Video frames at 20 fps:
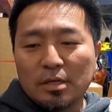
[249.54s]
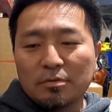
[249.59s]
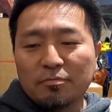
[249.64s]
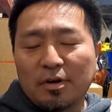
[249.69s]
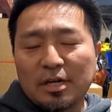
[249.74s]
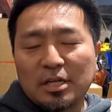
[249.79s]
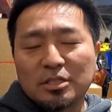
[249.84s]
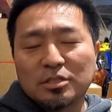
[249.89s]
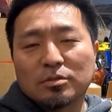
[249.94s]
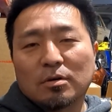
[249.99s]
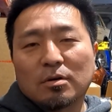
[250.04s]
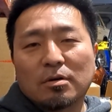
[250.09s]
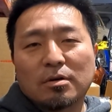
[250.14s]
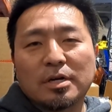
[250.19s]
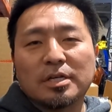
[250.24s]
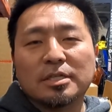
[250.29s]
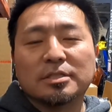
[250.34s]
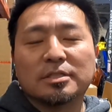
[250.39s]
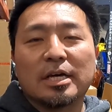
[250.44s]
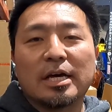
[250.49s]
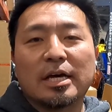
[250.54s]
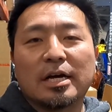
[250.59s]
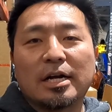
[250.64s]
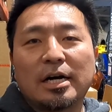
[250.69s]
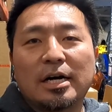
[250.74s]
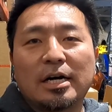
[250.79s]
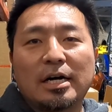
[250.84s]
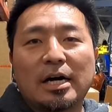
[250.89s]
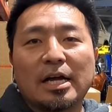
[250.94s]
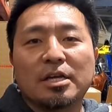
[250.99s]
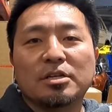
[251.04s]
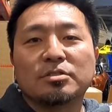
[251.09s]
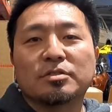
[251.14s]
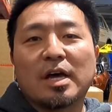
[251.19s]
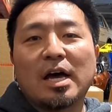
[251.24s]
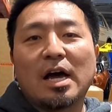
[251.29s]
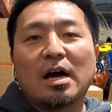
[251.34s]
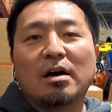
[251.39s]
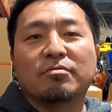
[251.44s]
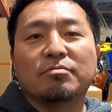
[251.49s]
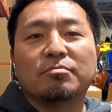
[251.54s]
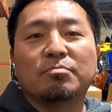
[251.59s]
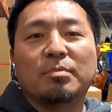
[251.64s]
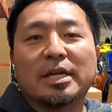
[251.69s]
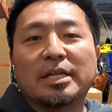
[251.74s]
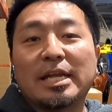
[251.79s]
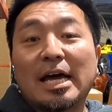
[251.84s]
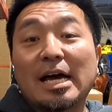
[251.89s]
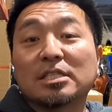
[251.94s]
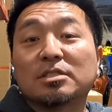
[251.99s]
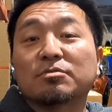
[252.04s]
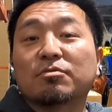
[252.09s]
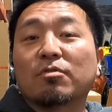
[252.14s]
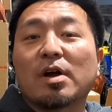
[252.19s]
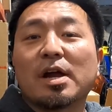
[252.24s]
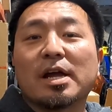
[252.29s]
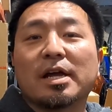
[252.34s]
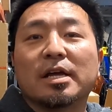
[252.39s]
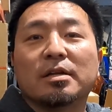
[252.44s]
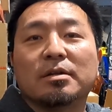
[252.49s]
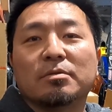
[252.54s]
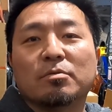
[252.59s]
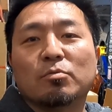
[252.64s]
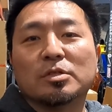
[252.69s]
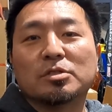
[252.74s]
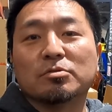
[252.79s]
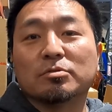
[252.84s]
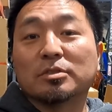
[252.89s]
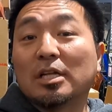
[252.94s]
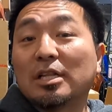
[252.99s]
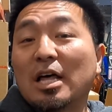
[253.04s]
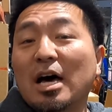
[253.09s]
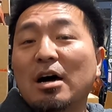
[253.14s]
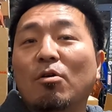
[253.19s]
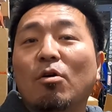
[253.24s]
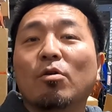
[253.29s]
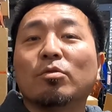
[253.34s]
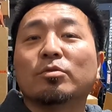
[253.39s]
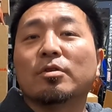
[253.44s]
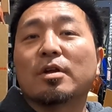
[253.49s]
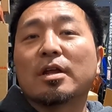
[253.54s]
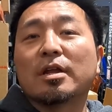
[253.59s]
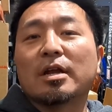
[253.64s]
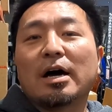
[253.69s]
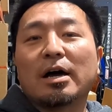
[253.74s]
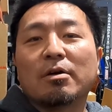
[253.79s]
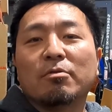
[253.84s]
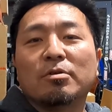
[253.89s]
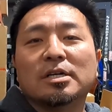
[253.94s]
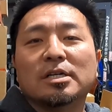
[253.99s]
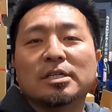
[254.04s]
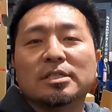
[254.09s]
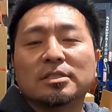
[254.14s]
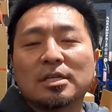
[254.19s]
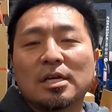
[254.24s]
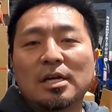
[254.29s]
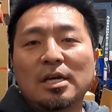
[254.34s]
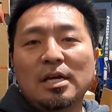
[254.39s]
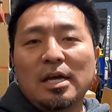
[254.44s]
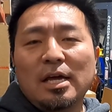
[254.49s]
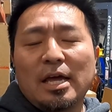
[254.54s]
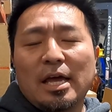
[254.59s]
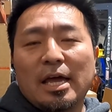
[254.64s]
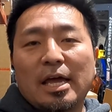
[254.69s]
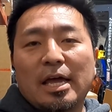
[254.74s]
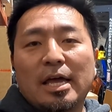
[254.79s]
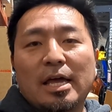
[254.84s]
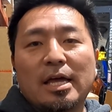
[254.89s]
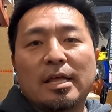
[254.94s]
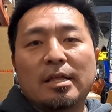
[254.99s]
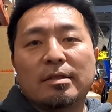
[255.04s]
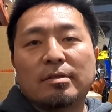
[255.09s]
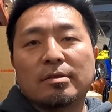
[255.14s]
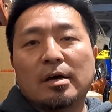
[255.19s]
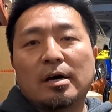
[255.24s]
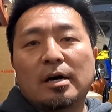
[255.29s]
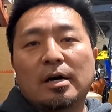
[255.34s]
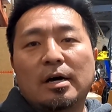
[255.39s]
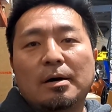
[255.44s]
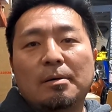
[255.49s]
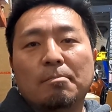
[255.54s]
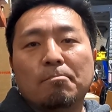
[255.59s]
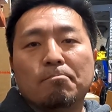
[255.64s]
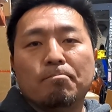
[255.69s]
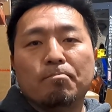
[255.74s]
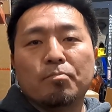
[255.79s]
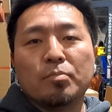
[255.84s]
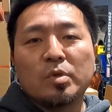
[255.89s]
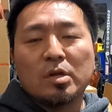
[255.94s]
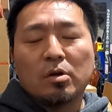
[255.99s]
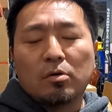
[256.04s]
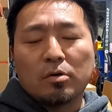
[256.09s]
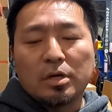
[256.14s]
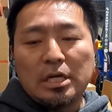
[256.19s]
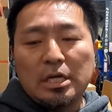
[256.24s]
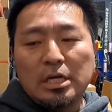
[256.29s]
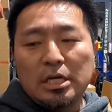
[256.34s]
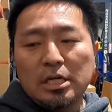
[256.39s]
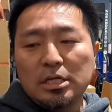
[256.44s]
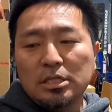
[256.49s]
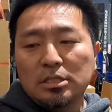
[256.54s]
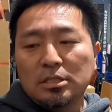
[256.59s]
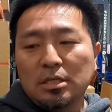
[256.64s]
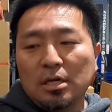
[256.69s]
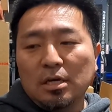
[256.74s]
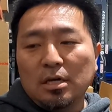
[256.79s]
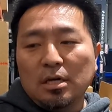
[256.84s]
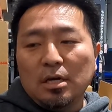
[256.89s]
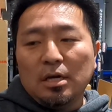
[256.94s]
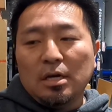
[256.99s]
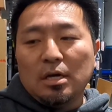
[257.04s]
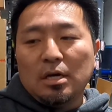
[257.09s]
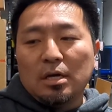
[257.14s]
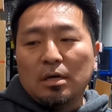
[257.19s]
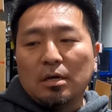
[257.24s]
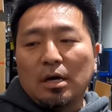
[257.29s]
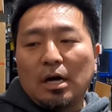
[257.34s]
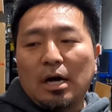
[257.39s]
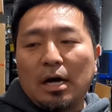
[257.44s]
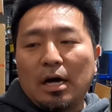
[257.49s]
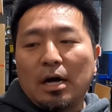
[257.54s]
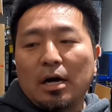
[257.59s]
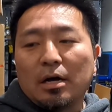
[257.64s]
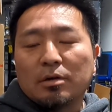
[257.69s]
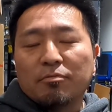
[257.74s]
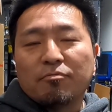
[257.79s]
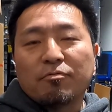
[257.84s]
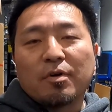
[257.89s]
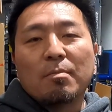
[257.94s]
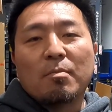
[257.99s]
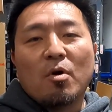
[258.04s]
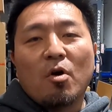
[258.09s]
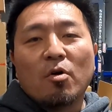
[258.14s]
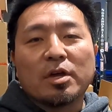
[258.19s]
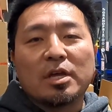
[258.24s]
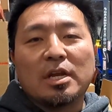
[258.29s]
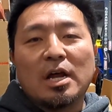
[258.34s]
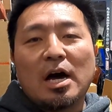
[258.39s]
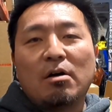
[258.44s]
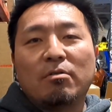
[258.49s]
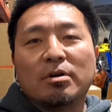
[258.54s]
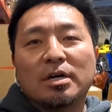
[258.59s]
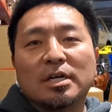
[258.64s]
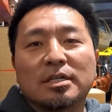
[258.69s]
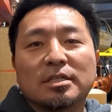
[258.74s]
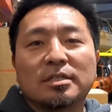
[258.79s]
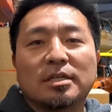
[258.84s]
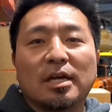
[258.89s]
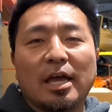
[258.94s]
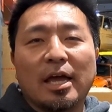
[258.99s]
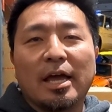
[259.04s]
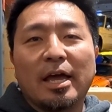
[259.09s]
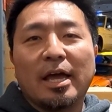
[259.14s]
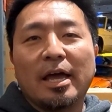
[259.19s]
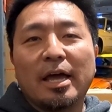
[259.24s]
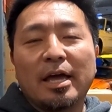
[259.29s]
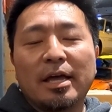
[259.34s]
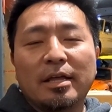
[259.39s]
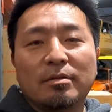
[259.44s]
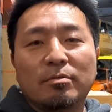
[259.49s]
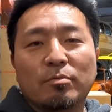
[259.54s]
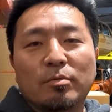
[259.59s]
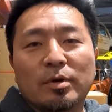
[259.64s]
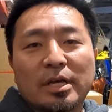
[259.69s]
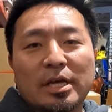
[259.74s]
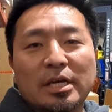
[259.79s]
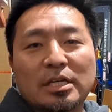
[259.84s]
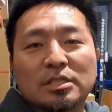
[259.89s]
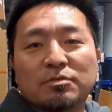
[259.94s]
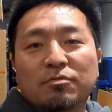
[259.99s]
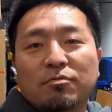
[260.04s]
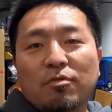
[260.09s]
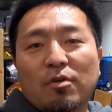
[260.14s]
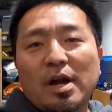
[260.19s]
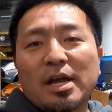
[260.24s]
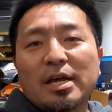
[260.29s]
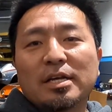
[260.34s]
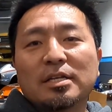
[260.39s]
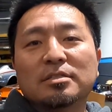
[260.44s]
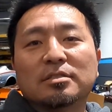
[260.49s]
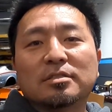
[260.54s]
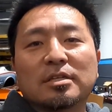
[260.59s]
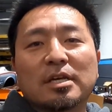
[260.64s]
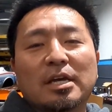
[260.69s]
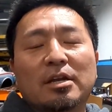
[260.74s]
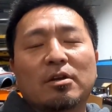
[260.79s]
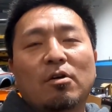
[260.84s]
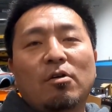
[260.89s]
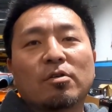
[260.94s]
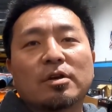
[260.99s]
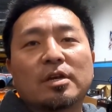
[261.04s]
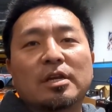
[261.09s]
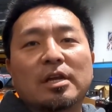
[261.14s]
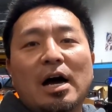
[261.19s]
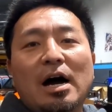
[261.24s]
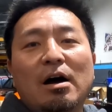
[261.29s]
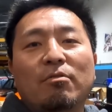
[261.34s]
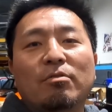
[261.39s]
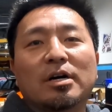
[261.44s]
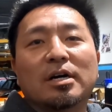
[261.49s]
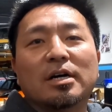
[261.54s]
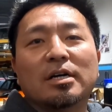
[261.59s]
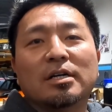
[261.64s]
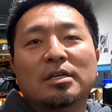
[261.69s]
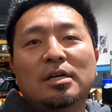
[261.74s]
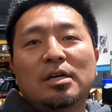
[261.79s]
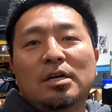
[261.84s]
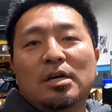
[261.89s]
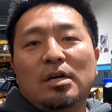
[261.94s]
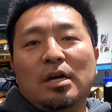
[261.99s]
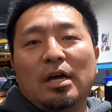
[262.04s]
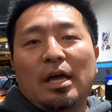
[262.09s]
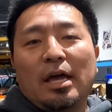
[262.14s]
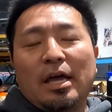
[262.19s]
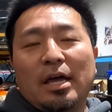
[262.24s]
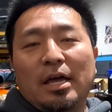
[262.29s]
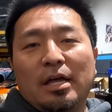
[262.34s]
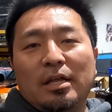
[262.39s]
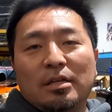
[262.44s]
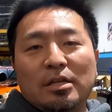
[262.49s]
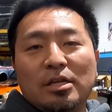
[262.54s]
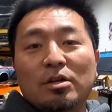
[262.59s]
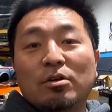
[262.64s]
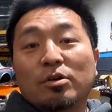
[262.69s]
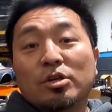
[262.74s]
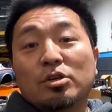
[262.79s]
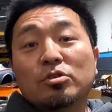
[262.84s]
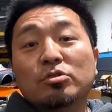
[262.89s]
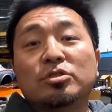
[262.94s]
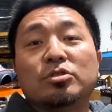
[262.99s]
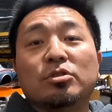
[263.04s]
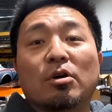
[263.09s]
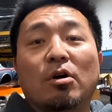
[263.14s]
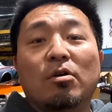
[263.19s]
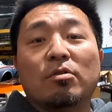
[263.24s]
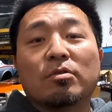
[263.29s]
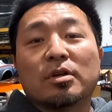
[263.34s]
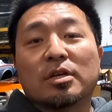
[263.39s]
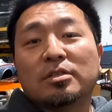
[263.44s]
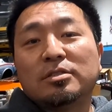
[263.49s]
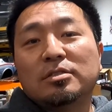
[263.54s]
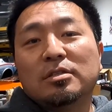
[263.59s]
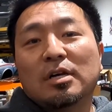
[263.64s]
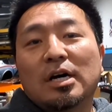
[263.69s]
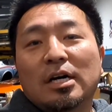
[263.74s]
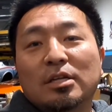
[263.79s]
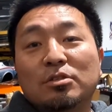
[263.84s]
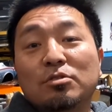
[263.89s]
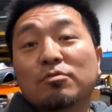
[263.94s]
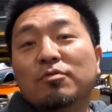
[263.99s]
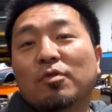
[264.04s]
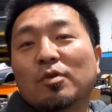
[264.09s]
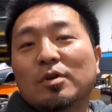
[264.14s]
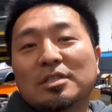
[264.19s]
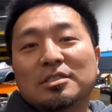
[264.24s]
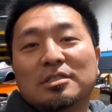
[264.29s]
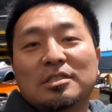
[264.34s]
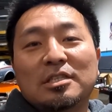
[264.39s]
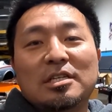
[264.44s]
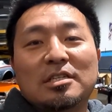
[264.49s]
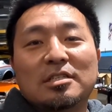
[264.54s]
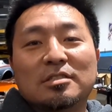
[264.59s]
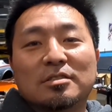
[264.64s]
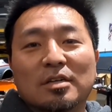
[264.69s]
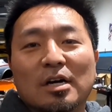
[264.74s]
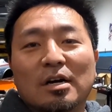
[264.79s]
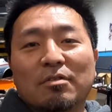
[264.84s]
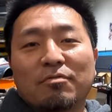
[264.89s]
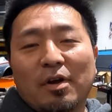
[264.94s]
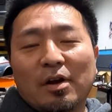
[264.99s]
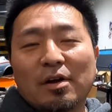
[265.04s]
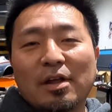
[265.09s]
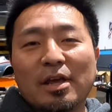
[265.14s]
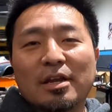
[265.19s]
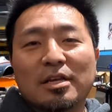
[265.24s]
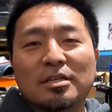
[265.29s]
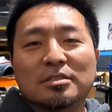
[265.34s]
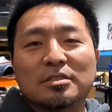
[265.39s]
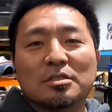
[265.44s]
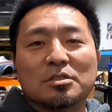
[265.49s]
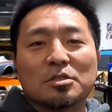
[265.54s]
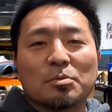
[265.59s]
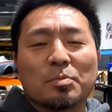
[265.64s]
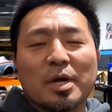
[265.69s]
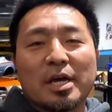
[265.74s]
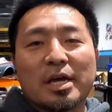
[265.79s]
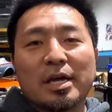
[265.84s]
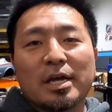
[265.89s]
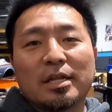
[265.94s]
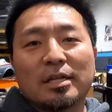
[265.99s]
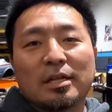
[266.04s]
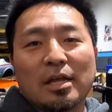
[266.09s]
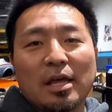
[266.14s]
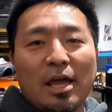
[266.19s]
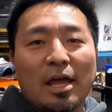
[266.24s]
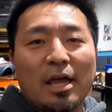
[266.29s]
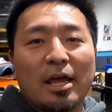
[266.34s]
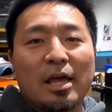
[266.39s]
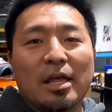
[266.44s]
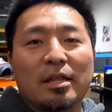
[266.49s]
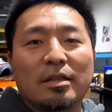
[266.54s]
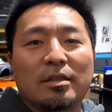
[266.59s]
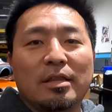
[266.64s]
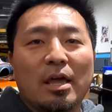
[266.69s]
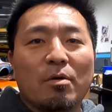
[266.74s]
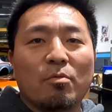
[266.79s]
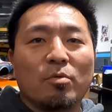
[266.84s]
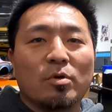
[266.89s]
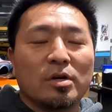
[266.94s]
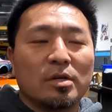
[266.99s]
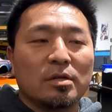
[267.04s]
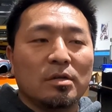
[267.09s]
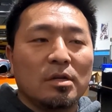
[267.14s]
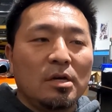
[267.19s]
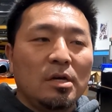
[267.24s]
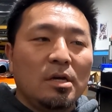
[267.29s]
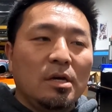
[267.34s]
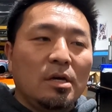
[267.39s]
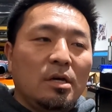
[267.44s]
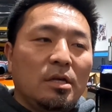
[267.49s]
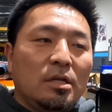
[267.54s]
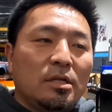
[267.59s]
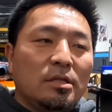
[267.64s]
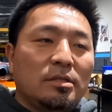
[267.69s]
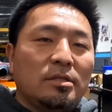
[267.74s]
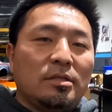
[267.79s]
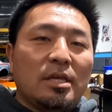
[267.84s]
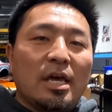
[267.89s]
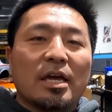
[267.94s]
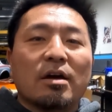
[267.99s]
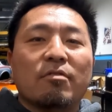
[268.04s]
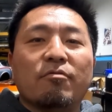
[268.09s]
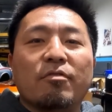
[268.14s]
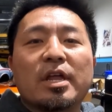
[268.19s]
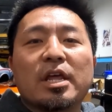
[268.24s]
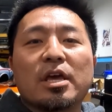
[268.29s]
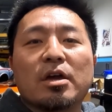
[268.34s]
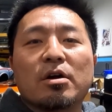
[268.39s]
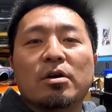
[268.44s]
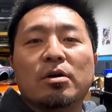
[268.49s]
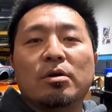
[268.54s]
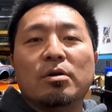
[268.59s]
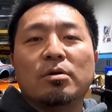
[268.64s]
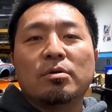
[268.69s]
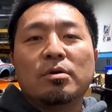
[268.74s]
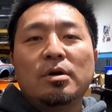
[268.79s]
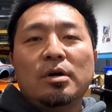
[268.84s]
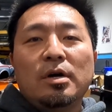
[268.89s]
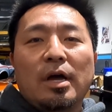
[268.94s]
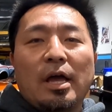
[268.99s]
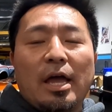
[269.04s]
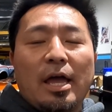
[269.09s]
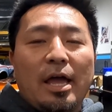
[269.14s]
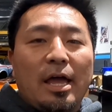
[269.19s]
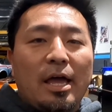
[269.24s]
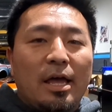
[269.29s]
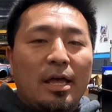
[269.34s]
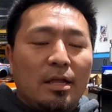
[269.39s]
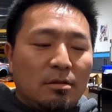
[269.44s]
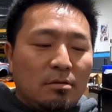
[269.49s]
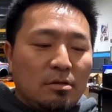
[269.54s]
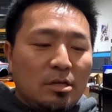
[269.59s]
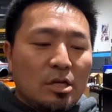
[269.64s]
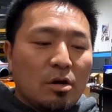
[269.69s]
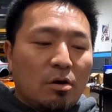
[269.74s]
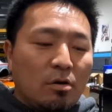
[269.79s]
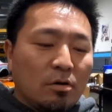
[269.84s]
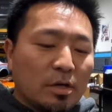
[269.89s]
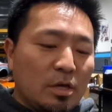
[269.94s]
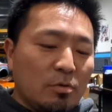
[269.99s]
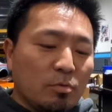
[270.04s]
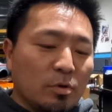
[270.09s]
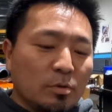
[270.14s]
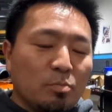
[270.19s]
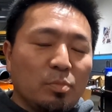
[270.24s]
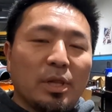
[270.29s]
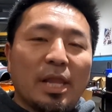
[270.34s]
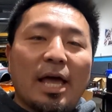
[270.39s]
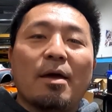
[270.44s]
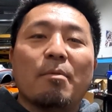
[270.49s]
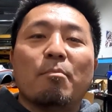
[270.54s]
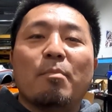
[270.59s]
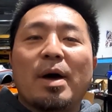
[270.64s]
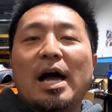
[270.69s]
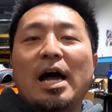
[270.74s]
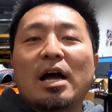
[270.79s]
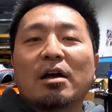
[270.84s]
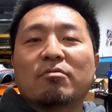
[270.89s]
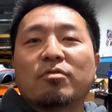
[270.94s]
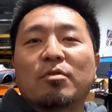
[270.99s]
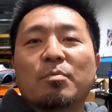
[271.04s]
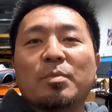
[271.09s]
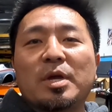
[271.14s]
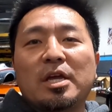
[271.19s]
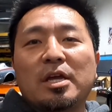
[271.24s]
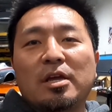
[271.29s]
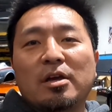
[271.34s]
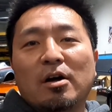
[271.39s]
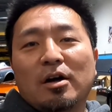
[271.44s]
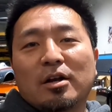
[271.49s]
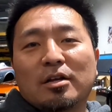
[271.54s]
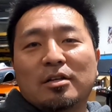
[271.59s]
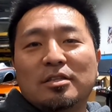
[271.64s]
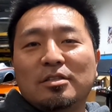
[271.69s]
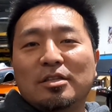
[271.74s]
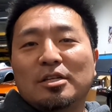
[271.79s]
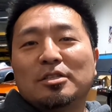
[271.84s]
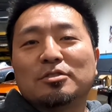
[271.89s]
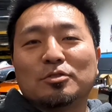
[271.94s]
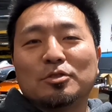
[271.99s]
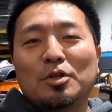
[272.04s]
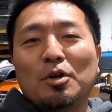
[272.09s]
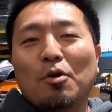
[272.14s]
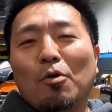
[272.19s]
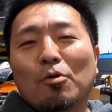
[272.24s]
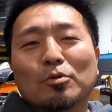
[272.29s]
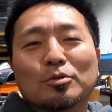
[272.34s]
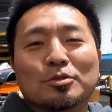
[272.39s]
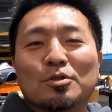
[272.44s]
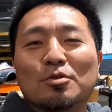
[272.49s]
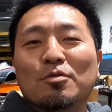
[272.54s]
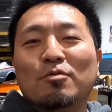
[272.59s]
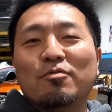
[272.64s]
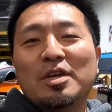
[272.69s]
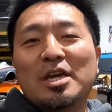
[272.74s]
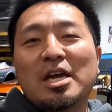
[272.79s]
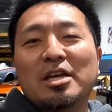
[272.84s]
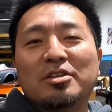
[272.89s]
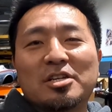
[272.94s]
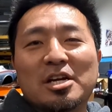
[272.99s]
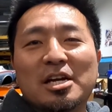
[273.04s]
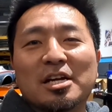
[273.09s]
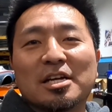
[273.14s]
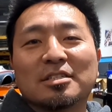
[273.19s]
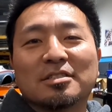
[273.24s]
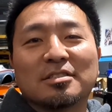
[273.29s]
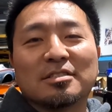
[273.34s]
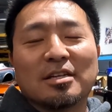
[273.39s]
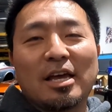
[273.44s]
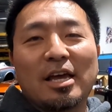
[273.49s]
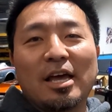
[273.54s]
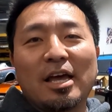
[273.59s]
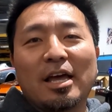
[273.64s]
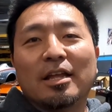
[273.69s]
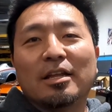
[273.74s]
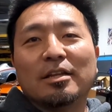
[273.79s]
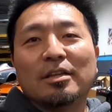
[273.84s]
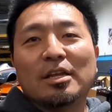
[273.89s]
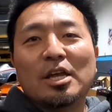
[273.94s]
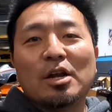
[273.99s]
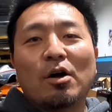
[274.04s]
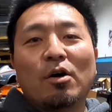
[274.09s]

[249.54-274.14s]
Funny story is that I used to have my dad's friend, which was a lot older than I was, and he's from Okinawa, and his friends in Okinawa, and used to own a 240Zs, Fairladies in Japan, and they would take a video. And he would play it back for me on this old school VHS. And